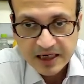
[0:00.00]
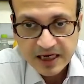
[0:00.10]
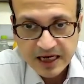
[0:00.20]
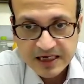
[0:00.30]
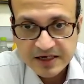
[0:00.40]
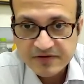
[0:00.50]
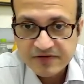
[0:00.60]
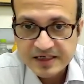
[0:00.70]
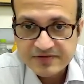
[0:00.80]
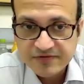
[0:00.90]
And in a
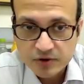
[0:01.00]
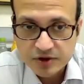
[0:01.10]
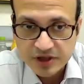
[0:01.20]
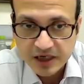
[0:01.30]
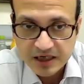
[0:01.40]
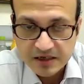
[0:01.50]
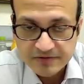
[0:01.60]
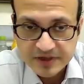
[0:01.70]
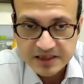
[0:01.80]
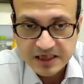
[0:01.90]
phase 4 trial,
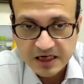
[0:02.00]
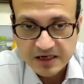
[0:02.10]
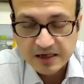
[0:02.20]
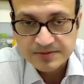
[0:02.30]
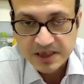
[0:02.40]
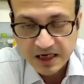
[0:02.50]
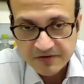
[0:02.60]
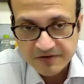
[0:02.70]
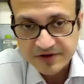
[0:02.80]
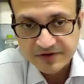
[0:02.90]
which comes
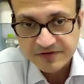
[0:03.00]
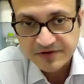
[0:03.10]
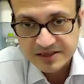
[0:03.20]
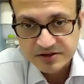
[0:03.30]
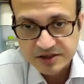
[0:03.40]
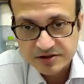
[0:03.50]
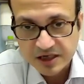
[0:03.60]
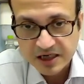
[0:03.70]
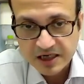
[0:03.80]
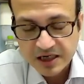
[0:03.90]
after a phase 3
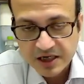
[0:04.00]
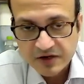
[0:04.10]
trial,